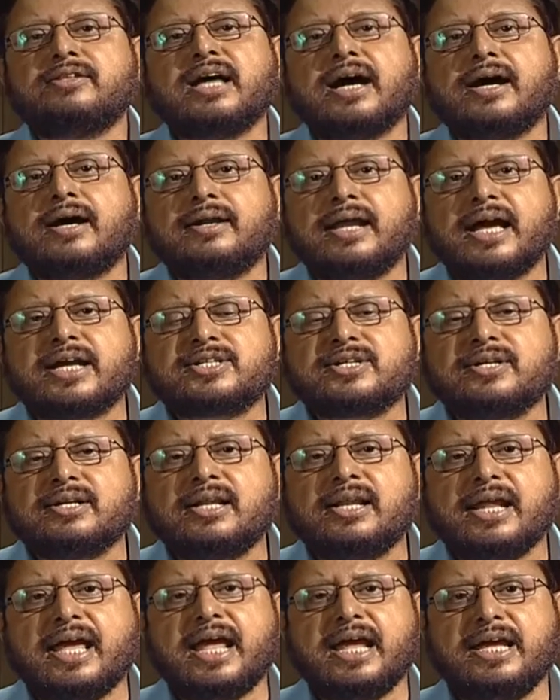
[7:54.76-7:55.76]
the
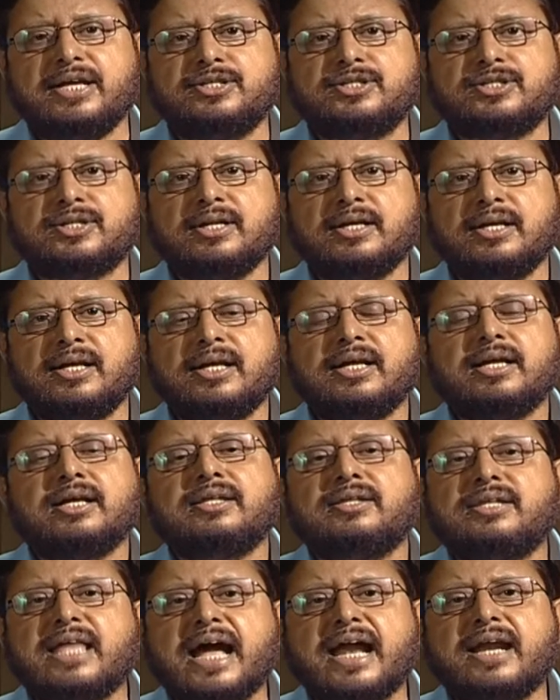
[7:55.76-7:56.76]
rational age,
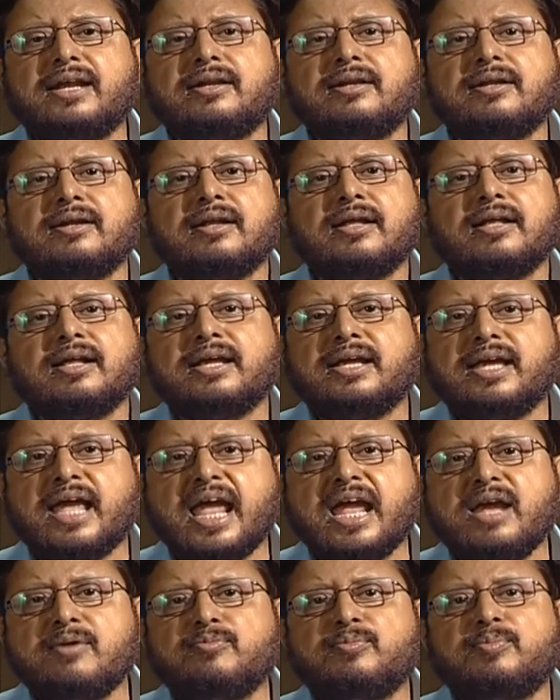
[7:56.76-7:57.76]
that
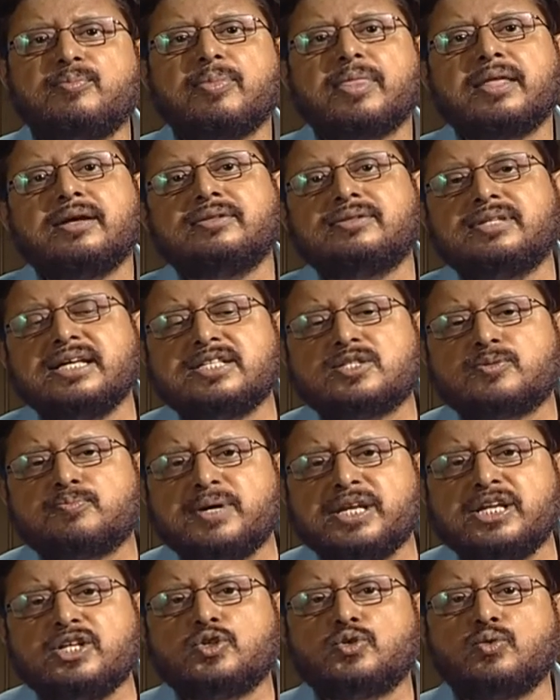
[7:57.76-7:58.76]
gave this
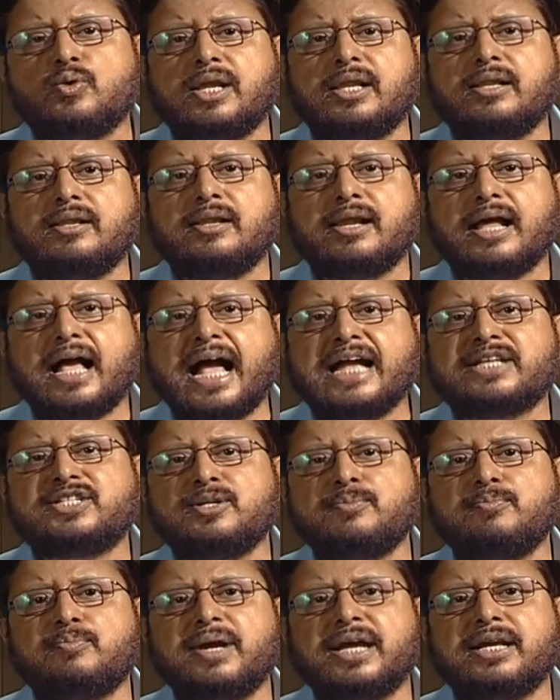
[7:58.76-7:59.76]
spiritual
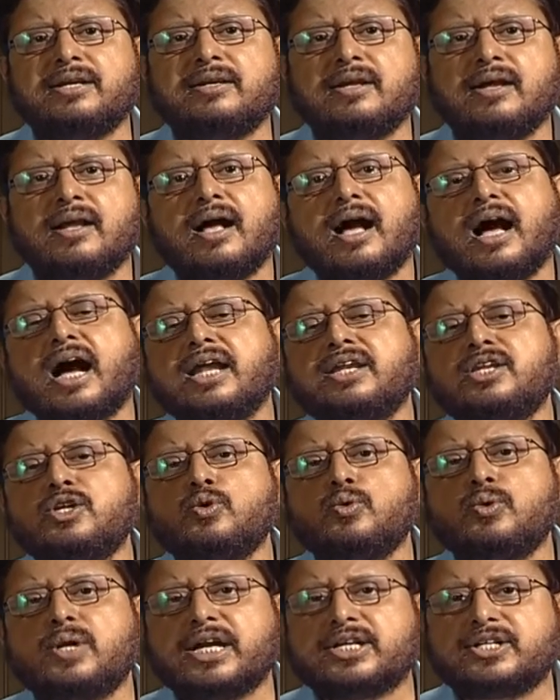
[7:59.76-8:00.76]
achievement a
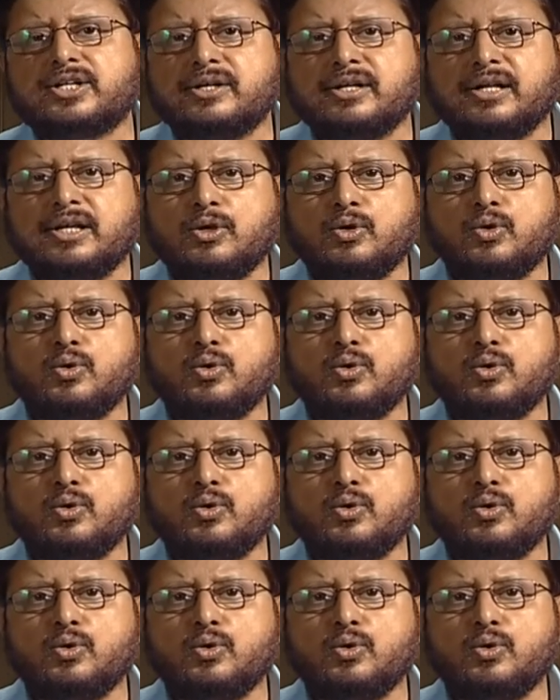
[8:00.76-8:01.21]
new rational